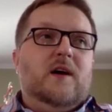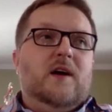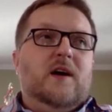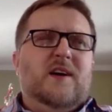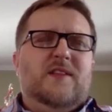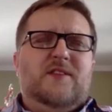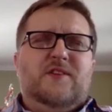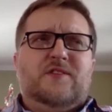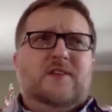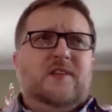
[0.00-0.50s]

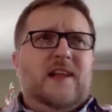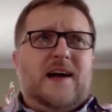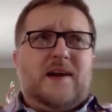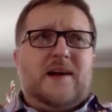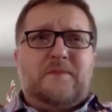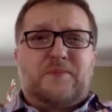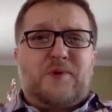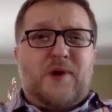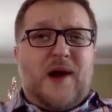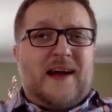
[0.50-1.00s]
there's a lot
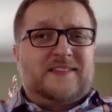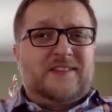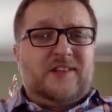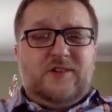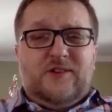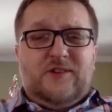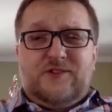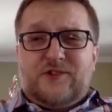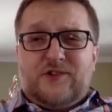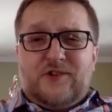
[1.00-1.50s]
of practical
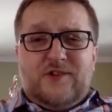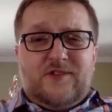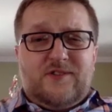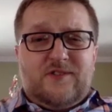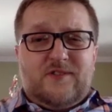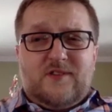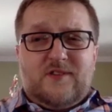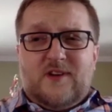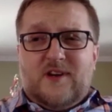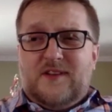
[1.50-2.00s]

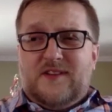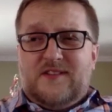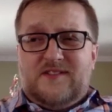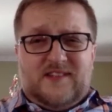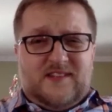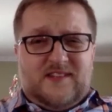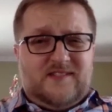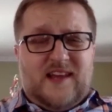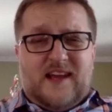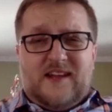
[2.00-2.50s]
certs. The
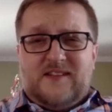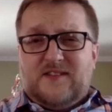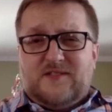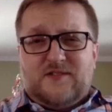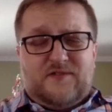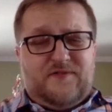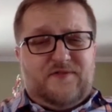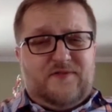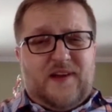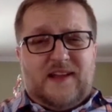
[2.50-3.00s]
SANS has
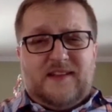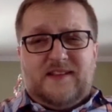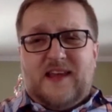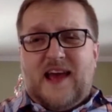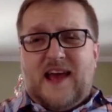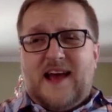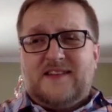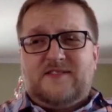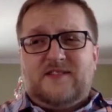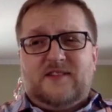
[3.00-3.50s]
a
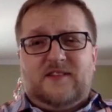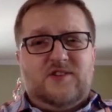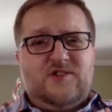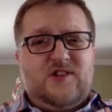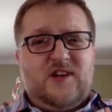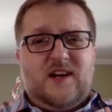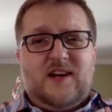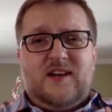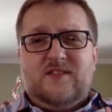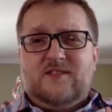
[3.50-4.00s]
fantastic, the
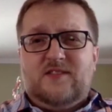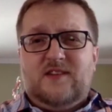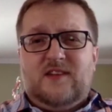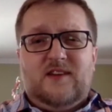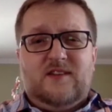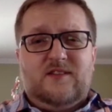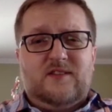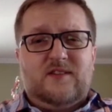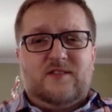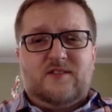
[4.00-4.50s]
GISC
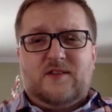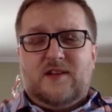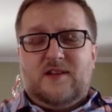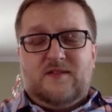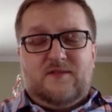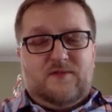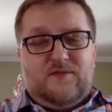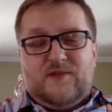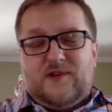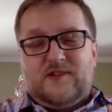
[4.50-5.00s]
is an
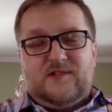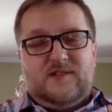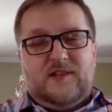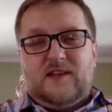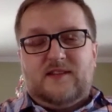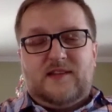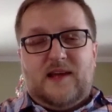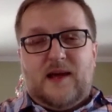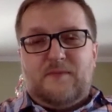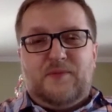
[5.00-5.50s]

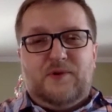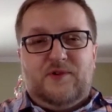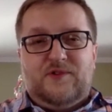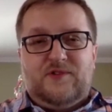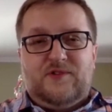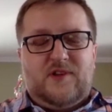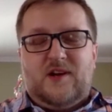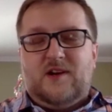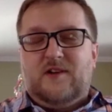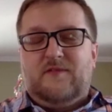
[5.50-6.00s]
example. There's a
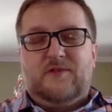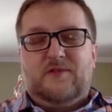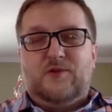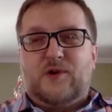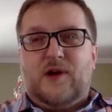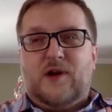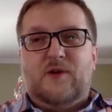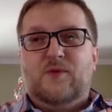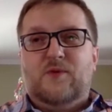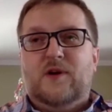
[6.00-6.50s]
ton of
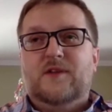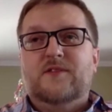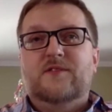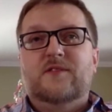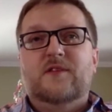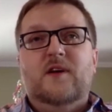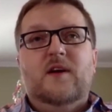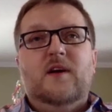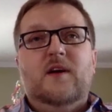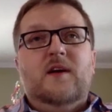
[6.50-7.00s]
great ones.
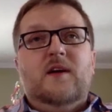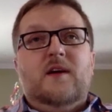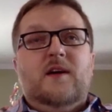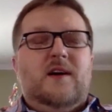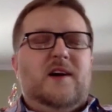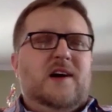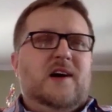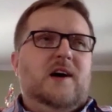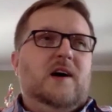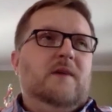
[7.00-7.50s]

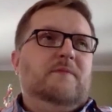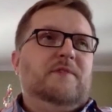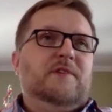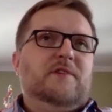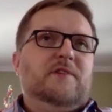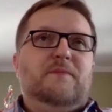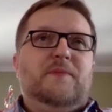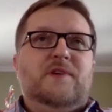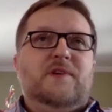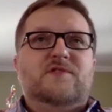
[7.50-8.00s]
There's a
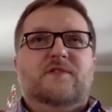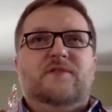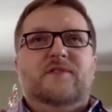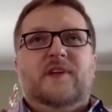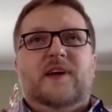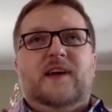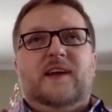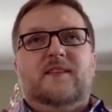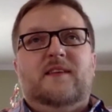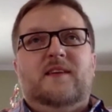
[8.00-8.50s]
bunch of
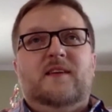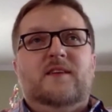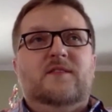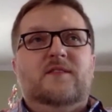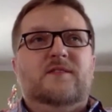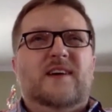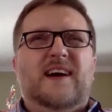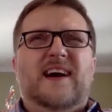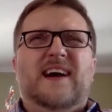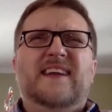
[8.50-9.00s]
like these,
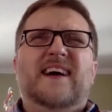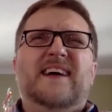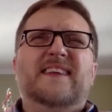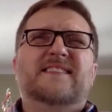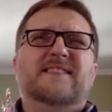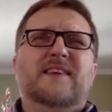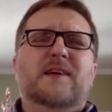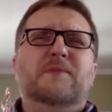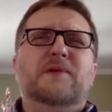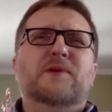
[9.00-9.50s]
I'd
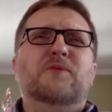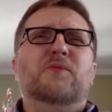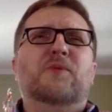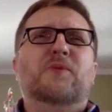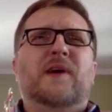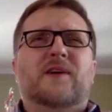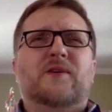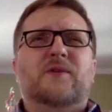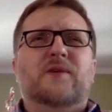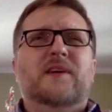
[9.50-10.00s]
say be
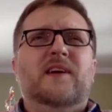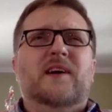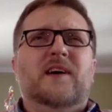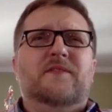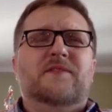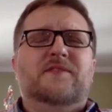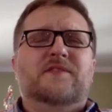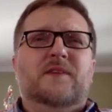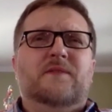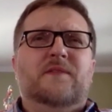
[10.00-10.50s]
wary
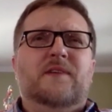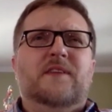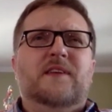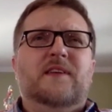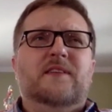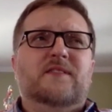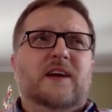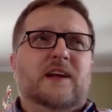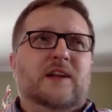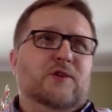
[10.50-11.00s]
of some of
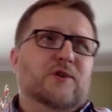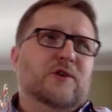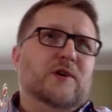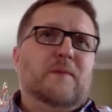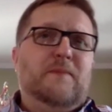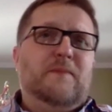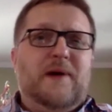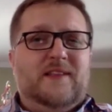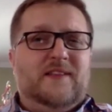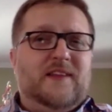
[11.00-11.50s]
these, like learn the
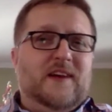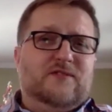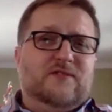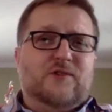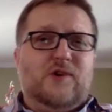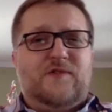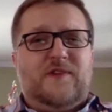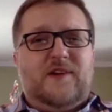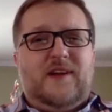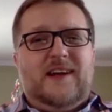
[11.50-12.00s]
pen test
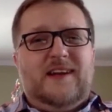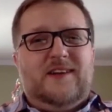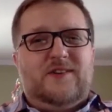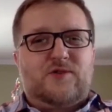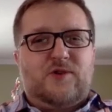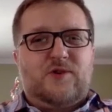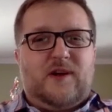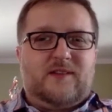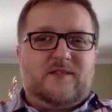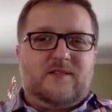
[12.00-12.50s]
overnight
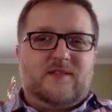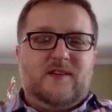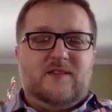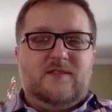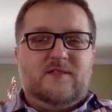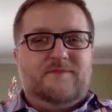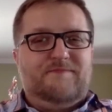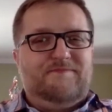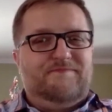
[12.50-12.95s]
tricks, because